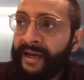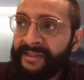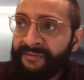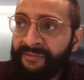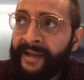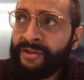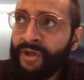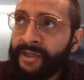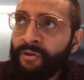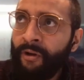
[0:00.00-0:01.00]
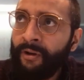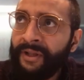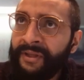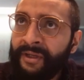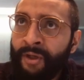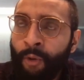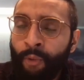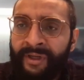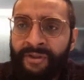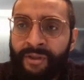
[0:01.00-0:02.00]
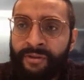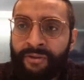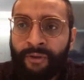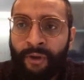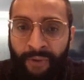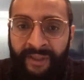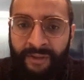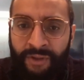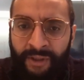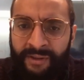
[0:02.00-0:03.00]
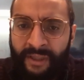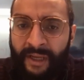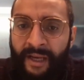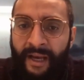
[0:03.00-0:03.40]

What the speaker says: It's a franchise called, I think, Code Ninjas or Coding Ninjas,